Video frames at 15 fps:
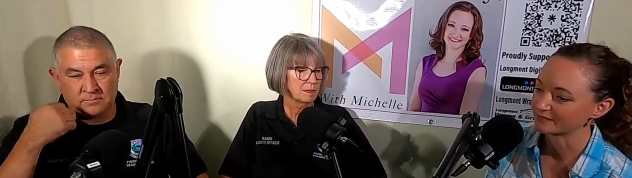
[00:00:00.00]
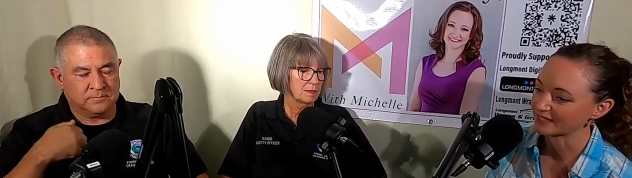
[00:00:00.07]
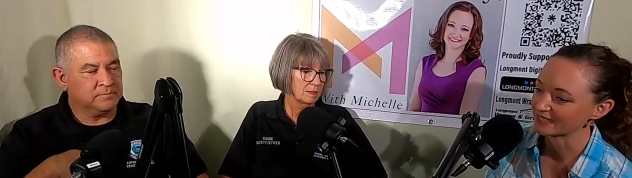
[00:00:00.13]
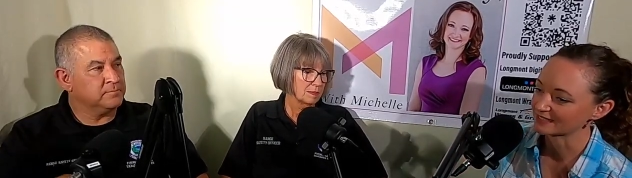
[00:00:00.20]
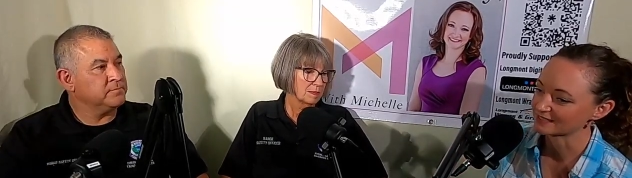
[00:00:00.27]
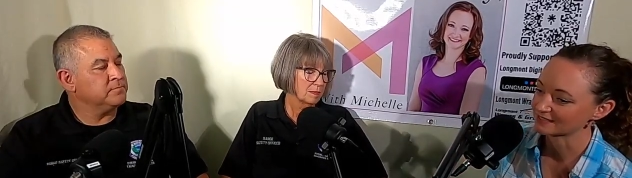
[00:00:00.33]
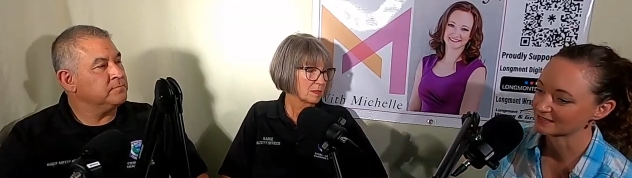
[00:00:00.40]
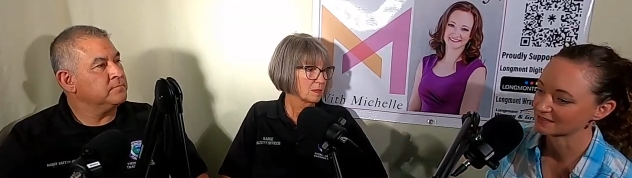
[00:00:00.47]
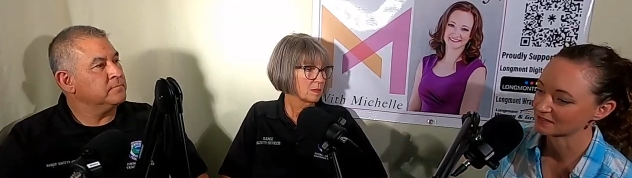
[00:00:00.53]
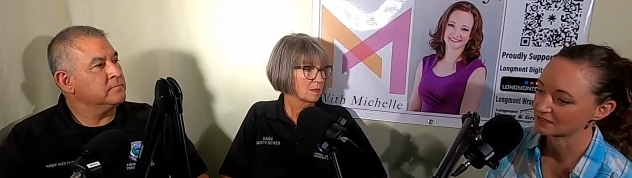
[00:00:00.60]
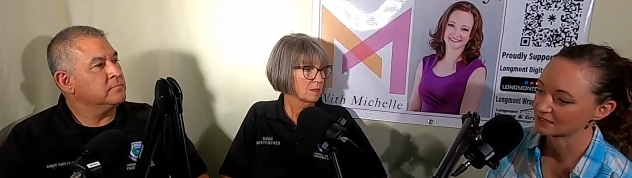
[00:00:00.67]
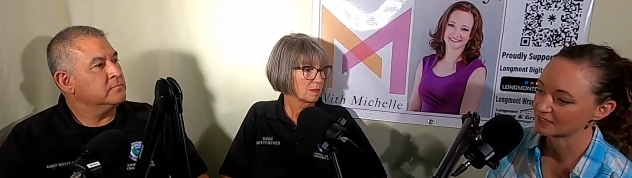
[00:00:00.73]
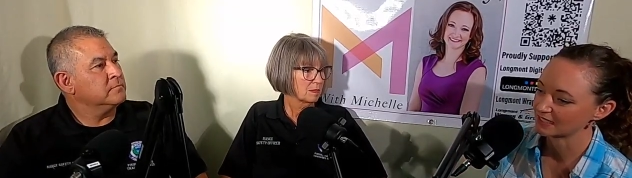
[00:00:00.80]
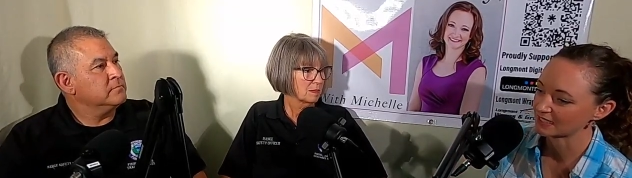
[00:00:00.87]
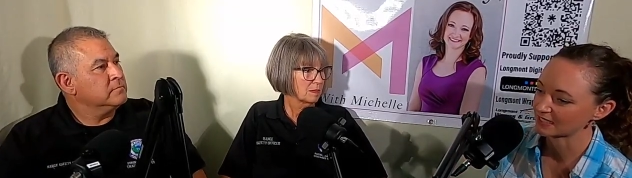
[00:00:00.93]
Speaker 1: that's
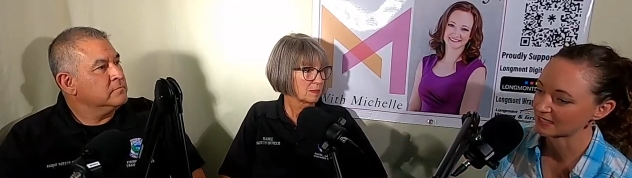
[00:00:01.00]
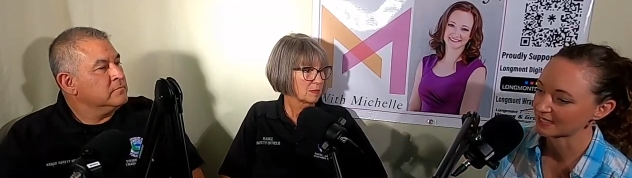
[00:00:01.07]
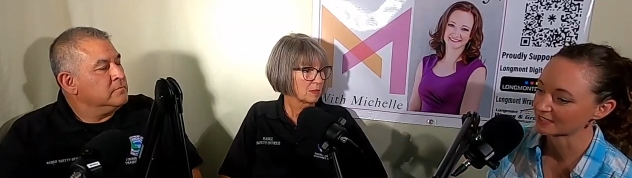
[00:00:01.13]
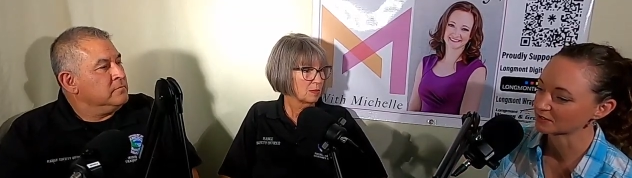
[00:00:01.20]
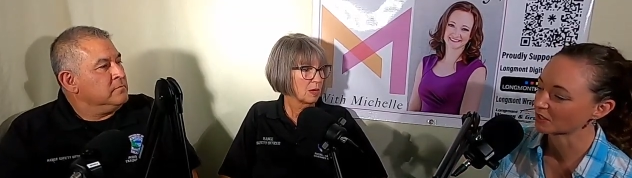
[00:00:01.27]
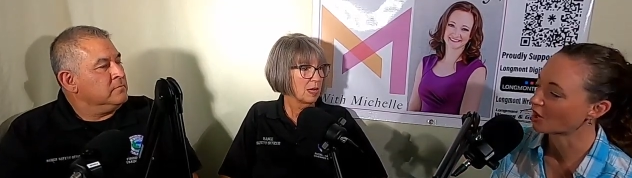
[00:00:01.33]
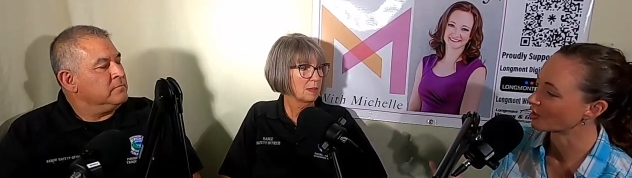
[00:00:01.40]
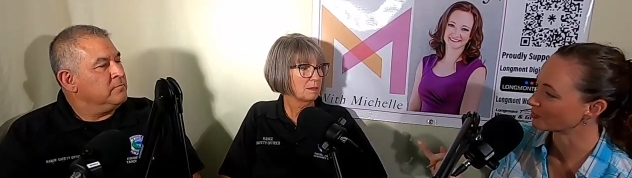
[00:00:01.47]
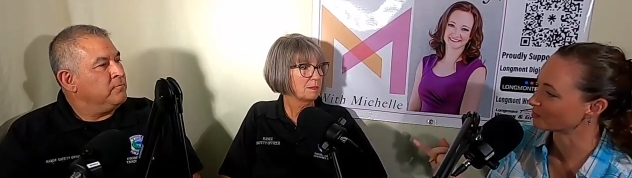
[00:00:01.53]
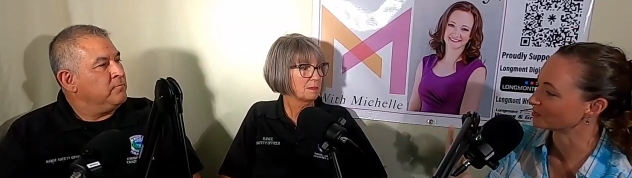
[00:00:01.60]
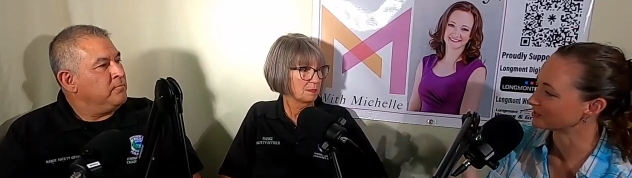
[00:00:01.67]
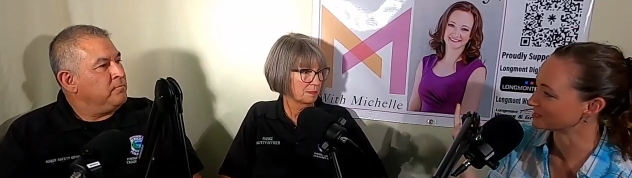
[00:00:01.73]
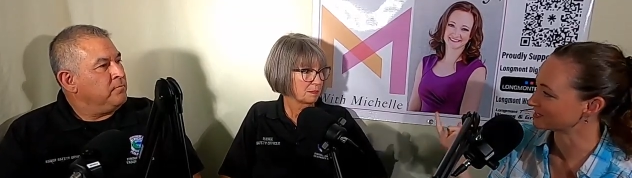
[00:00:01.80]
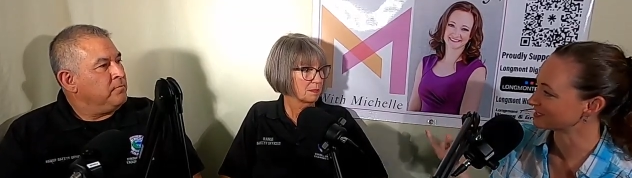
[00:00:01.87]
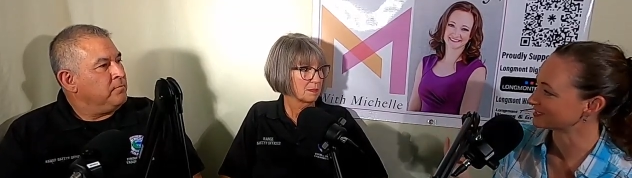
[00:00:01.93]
and that's a hard
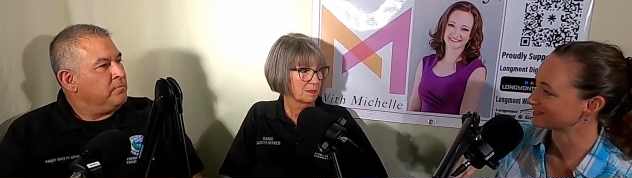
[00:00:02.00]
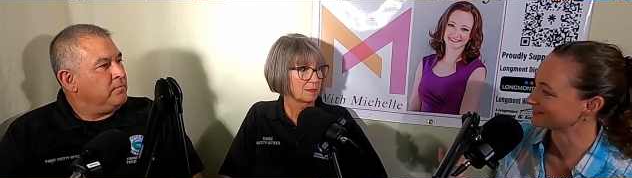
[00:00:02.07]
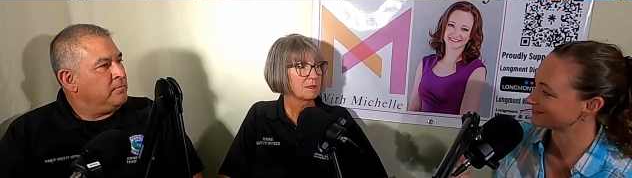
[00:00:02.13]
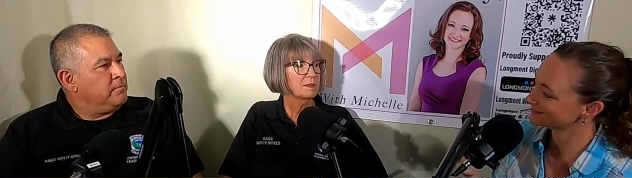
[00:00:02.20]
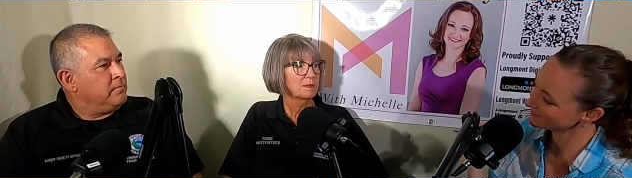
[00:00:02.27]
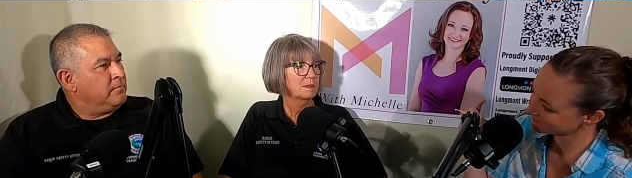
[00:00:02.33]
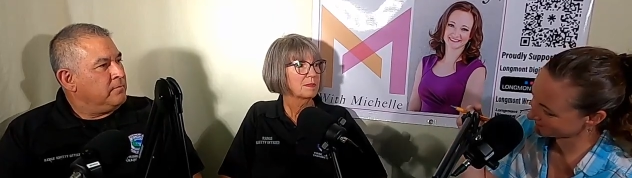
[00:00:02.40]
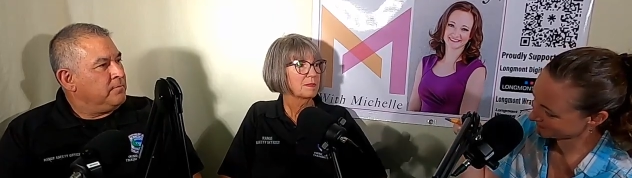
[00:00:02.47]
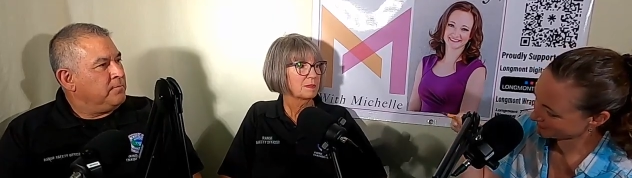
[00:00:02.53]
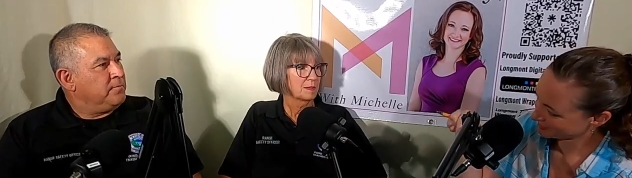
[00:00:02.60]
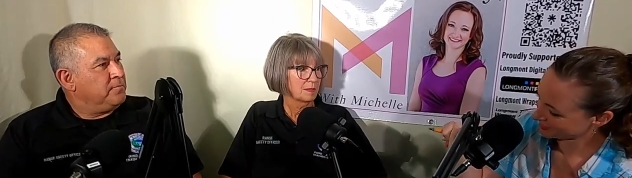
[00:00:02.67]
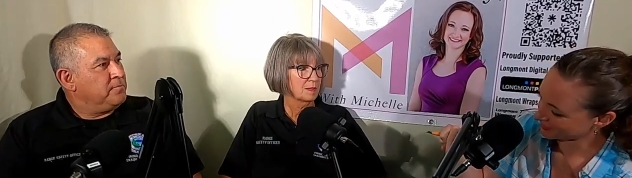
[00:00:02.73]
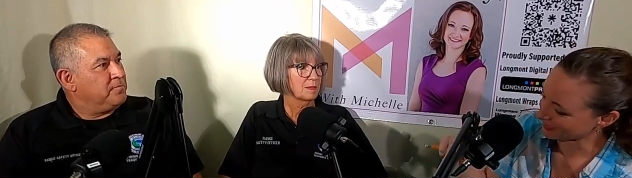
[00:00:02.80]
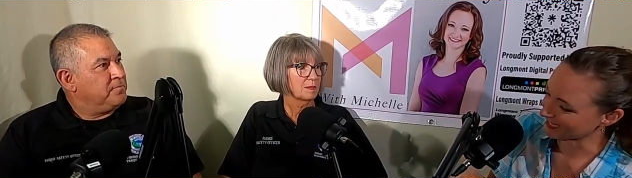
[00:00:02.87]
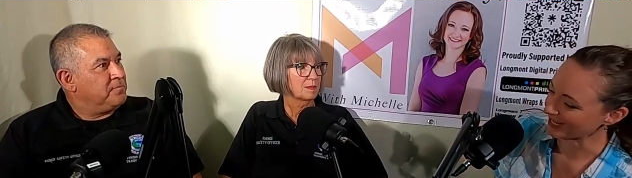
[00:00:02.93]
one to
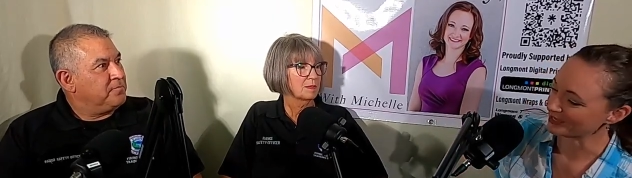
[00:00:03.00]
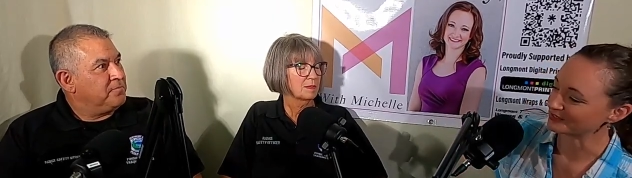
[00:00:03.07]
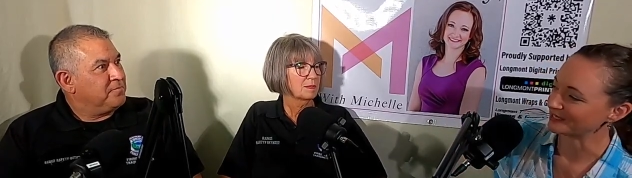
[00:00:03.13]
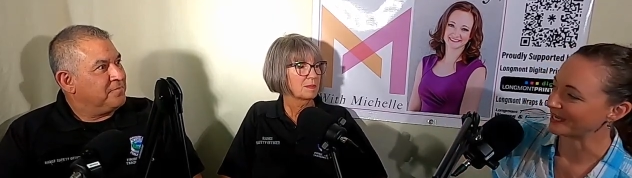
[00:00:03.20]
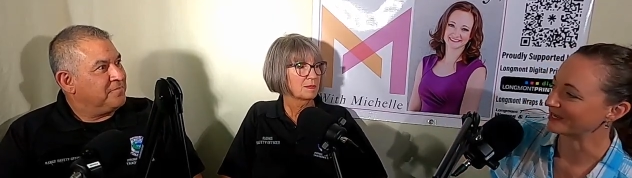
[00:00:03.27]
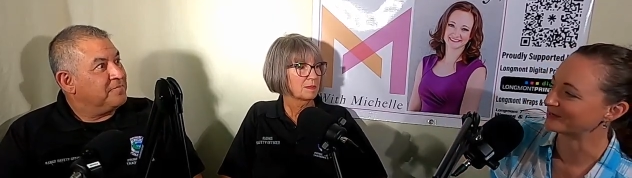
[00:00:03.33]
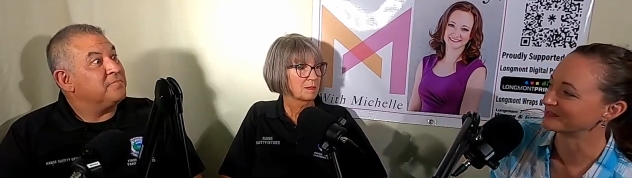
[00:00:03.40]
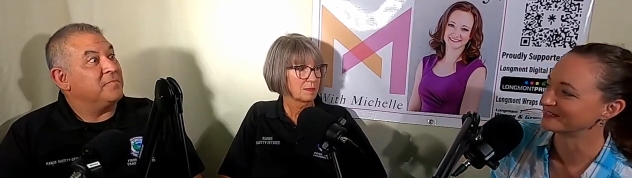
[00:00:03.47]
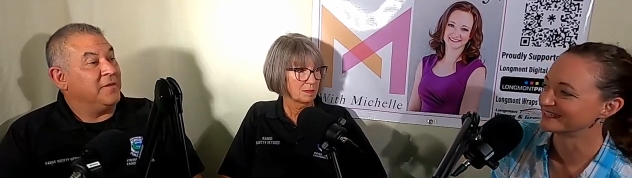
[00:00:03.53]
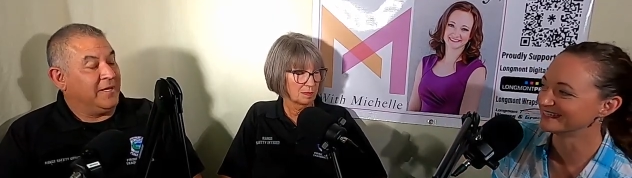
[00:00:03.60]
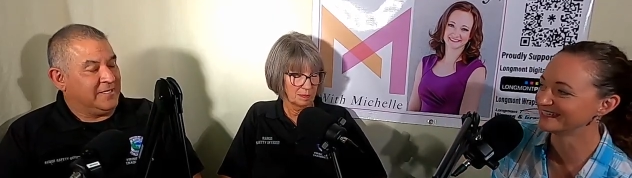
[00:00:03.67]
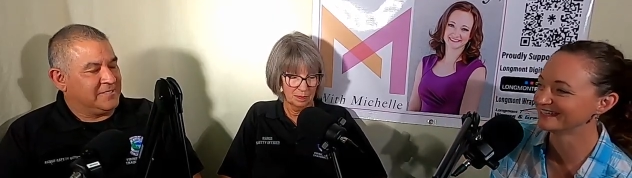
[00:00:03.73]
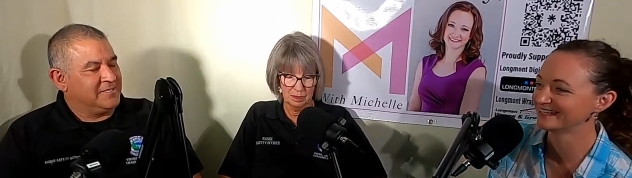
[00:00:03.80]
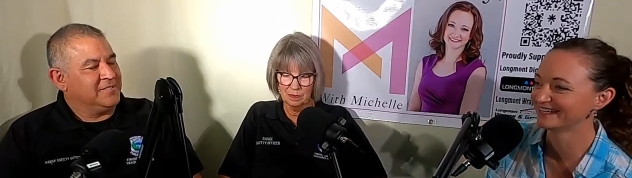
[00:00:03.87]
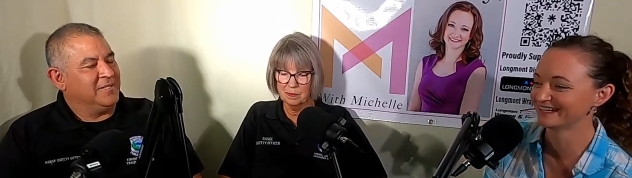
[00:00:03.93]
to nail down. Yes,